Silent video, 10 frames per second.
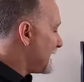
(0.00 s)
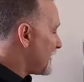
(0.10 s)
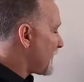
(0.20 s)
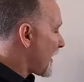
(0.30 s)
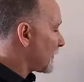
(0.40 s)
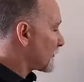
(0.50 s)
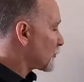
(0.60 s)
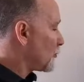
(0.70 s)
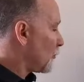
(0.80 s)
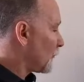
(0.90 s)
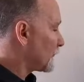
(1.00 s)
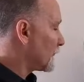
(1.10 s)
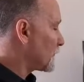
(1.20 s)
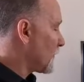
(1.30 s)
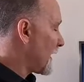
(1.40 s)
Any of our other
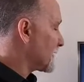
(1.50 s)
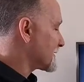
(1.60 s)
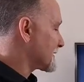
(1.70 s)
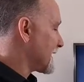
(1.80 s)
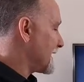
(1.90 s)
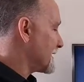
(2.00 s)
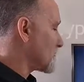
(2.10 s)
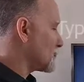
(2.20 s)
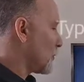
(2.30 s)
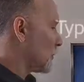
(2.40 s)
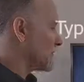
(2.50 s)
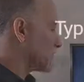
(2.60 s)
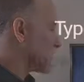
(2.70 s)
courses where it states knowledge and